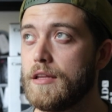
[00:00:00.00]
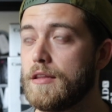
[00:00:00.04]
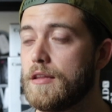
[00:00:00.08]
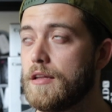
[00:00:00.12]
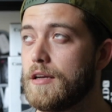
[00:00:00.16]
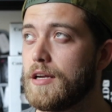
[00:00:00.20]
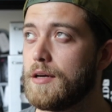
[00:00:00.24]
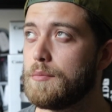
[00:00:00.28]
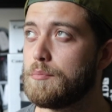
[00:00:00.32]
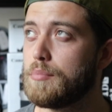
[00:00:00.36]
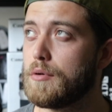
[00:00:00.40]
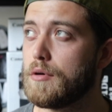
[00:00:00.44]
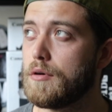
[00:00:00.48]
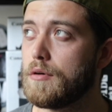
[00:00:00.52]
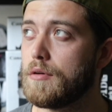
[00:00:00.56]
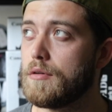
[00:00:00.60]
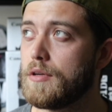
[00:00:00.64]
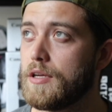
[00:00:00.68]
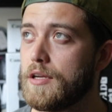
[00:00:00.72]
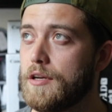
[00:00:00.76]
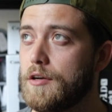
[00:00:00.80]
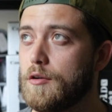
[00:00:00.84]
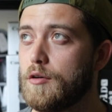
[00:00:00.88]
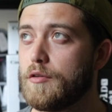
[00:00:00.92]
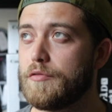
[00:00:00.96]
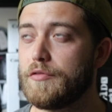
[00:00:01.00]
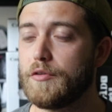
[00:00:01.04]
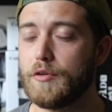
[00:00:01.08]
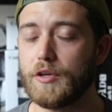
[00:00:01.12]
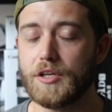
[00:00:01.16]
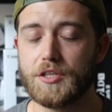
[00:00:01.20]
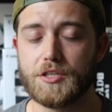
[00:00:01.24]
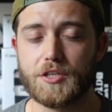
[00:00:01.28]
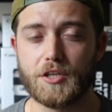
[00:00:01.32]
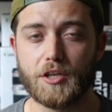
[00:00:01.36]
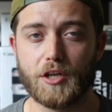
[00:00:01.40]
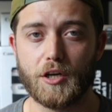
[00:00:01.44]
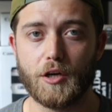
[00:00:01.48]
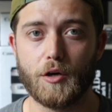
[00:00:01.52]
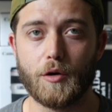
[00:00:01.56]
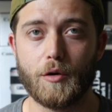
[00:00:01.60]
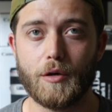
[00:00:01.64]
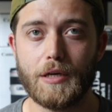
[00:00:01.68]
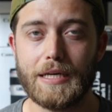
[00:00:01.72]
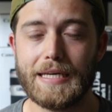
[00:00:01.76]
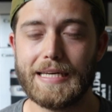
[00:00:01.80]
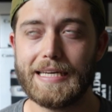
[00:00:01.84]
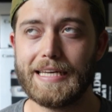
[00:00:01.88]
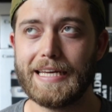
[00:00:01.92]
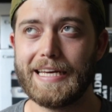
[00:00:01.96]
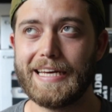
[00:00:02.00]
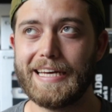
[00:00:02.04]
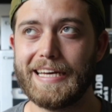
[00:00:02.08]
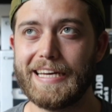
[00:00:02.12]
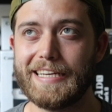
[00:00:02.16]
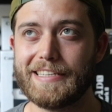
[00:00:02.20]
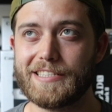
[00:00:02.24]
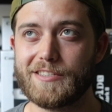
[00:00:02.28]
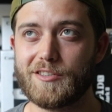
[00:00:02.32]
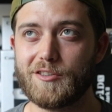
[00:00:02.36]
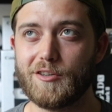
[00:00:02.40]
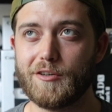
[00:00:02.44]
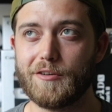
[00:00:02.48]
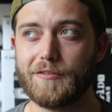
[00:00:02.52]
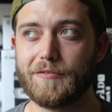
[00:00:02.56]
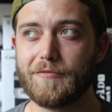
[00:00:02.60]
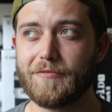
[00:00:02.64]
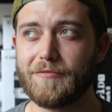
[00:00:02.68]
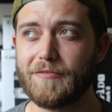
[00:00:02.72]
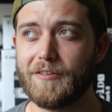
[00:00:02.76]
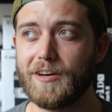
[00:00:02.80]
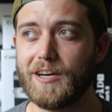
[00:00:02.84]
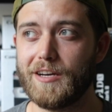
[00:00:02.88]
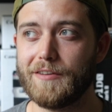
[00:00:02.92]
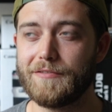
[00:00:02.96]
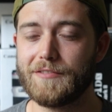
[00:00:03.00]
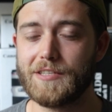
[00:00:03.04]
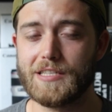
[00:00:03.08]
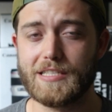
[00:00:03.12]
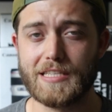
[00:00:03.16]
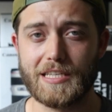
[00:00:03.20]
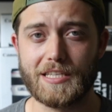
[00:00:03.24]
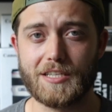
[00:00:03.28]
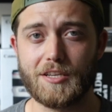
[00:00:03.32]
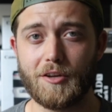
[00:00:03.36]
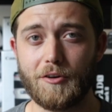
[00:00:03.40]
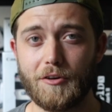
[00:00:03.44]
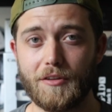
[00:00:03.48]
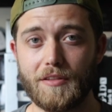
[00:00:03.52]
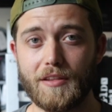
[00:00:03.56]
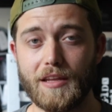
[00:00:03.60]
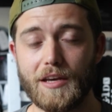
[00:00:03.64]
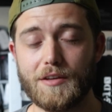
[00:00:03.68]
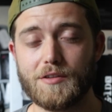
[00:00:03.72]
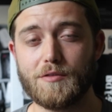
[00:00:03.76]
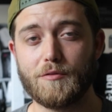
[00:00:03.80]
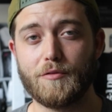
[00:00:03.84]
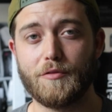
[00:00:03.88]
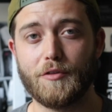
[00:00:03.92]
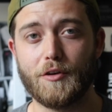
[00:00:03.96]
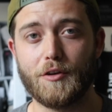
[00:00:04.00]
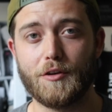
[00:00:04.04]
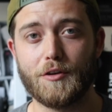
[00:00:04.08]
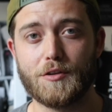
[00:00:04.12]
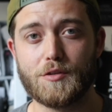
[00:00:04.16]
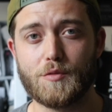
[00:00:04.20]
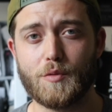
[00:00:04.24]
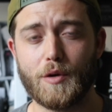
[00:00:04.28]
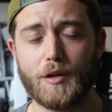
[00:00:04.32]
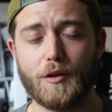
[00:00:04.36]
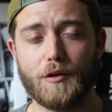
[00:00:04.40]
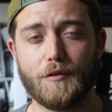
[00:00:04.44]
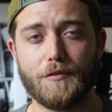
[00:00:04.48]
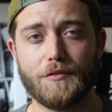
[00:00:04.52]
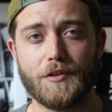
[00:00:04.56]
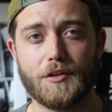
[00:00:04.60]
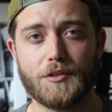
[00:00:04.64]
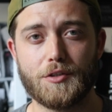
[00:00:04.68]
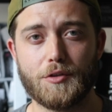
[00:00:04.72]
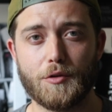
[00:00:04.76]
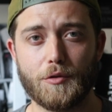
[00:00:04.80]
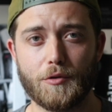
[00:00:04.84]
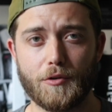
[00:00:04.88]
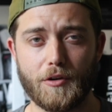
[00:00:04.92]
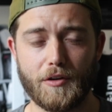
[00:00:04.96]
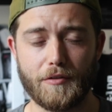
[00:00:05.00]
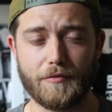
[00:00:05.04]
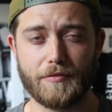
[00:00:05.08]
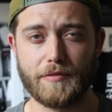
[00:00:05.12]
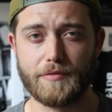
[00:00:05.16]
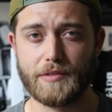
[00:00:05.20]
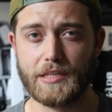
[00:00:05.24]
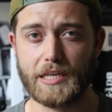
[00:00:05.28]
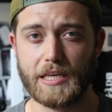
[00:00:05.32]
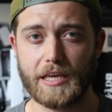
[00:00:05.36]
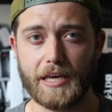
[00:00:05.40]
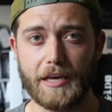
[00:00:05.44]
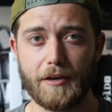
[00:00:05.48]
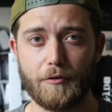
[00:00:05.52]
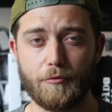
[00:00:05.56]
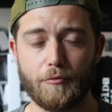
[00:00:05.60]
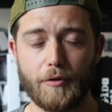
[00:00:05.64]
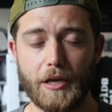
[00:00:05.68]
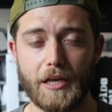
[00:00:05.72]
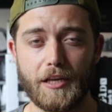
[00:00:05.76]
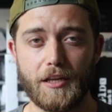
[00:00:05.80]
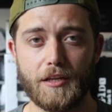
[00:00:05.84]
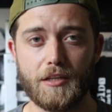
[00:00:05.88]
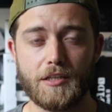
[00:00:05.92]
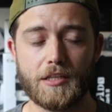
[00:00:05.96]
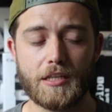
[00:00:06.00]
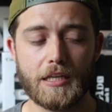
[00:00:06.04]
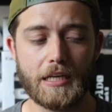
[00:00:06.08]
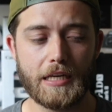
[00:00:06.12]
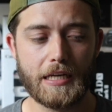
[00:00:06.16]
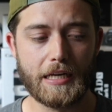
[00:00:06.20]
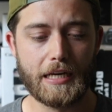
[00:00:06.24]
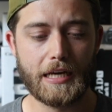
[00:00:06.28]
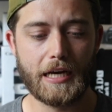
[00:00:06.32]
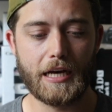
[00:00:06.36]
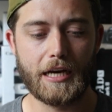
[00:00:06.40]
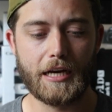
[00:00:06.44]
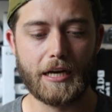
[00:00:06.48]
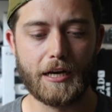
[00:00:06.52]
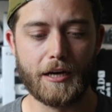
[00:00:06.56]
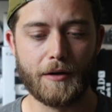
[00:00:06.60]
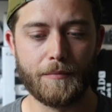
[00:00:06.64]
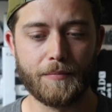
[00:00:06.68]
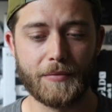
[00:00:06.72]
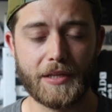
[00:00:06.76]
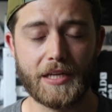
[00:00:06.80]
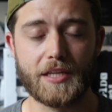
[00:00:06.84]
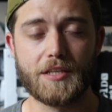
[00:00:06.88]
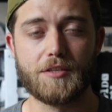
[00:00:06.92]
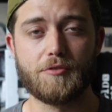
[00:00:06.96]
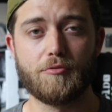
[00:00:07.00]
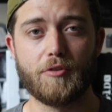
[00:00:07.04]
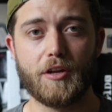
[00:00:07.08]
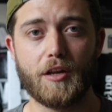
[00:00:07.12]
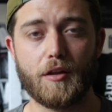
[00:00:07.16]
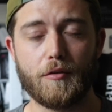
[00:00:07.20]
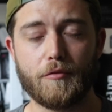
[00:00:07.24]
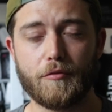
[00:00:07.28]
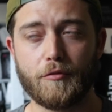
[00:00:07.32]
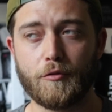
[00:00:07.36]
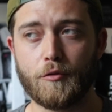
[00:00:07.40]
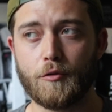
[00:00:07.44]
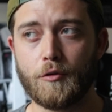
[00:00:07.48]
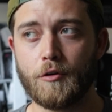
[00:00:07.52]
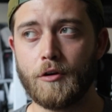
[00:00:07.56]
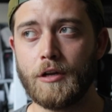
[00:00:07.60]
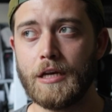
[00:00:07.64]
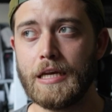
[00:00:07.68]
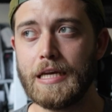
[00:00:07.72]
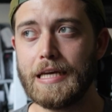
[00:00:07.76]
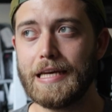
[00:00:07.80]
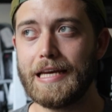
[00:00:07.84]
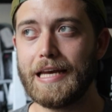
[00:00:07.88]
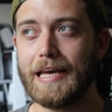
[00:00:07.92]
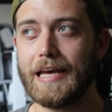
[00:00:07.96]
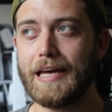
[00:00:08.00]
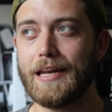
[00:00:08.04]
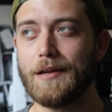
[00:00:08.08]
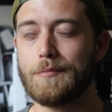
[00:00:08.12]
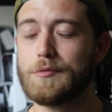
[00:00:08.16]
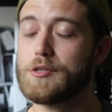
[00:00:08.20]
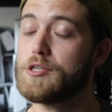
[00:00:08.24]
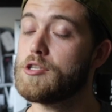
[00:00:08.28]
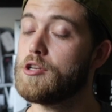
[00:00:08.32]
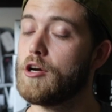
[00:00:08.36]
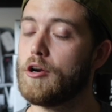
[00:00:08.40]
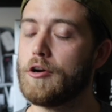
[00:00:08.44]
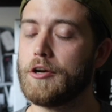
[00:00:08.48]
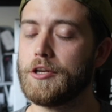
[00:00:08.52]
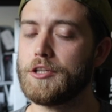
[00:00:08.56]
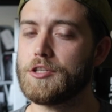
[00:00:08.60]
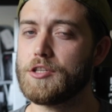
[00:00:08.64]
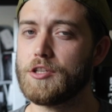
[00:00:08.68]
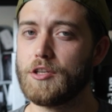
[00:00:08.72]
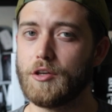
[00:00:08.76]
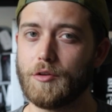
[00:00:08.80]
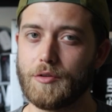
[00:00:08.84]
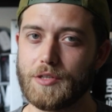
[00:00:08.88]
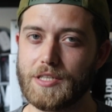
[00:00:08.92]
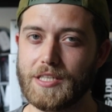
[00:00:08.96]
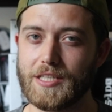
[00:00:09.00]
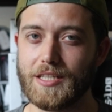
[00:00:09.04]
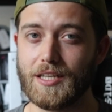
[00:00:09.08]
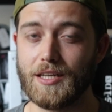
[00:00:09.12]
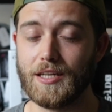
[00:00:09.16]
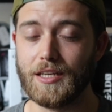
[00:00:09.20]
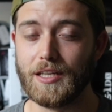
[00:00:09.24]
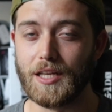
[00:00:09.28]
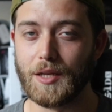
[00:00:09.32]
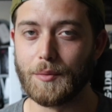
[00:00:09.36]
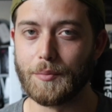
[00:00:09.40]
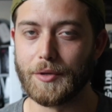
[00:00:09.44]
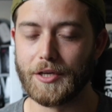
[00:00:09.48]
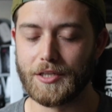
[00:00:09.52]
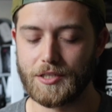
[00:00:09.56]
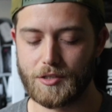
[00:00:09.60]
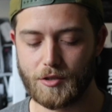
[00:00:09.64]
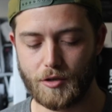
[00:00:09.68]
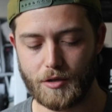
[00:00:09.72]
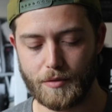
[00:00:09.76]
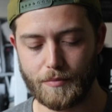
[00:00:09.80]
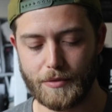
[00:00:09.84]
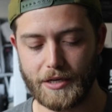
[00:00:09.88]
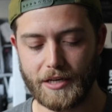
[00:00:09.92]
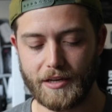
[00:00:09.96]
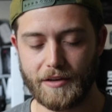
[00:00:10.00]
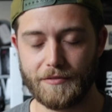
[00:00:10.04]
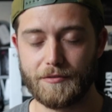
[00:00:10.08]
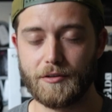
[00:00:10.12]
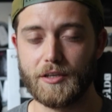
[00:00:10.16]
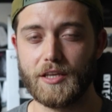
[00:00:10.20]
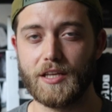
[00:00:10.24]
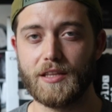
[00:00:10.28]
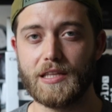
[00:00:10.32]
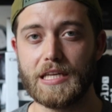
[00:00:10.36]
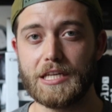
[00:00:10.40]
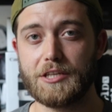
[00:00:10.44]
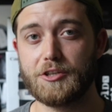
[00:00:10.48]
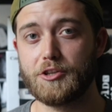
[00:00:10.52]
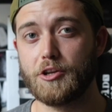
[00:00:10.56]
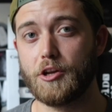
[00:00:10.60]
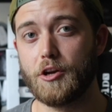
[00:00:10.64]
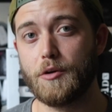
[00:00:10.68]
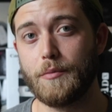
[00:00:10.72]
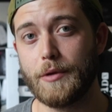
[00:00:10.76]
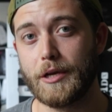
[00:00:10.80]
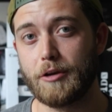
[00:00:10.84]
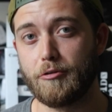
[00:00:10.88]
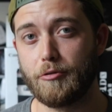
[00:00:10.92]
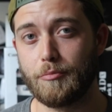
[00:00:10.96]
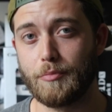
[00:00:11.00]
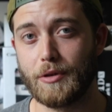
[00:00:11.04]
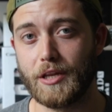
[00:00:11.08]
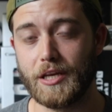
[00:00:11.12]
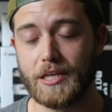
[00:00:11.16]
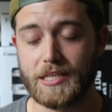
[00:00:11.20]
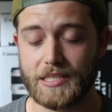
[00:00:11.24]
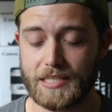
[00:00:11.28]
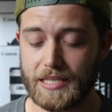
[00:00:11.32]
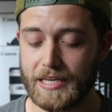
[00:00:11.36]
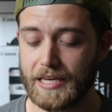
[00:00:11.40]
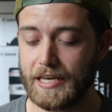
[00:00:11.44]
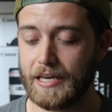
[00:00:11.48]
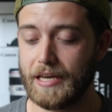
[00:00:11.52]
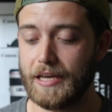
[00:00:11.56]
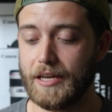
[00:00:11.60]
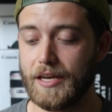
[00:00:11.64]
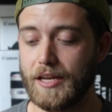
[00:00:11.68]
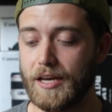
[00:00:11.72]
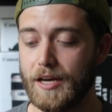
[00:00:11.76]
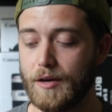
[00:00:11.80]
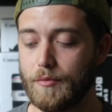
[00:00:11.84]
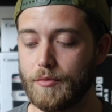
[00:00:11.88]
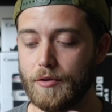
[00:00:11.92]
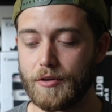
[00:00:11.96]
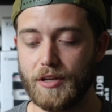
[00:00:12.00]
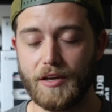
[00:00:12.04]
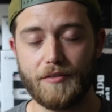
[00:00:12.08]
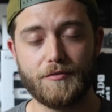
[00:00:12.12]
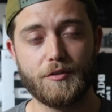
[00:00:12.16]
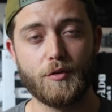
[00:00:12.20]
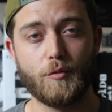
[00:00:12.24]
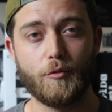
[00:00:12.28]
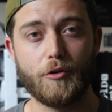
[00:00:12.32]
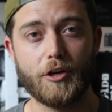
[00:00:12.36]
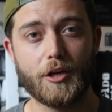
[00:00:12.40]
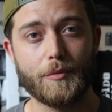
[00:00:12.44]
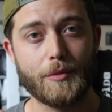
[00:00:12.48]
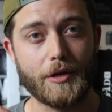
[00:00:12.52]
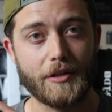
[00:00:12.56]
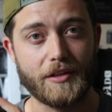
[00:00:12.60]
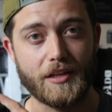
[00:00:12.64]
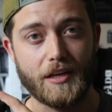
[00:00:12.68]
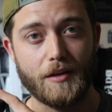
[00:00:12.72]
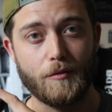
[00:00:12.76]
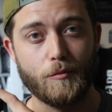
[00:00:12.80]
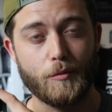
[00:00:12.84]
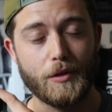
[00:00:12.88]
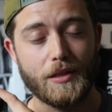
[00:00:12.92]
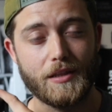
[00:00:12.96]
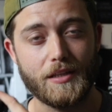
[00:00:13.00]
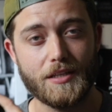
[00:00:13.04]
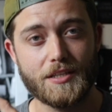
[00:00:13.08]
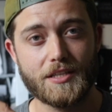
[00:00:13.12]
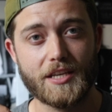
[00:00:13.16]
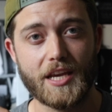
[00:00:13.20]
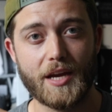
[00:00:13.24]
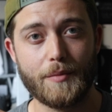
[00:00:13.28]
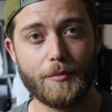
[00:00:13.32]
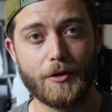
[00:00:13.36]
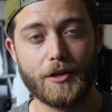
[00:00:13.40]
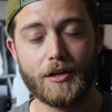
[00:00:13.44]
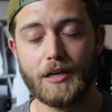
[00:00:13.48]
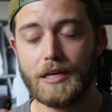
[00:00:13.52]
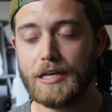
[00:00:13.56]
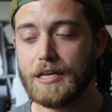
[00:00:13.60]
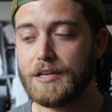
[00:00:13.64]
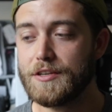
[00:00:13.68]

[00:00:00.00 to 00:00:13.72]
that I bought, I don't know, a few years ago, has got 500,000 to 600,000 photos, well over the 250k rated that it's rated for, and I'm starting to notice it a little bit, so I might have to get that shutter mech replaced, and I won't have to worry about that with this camera.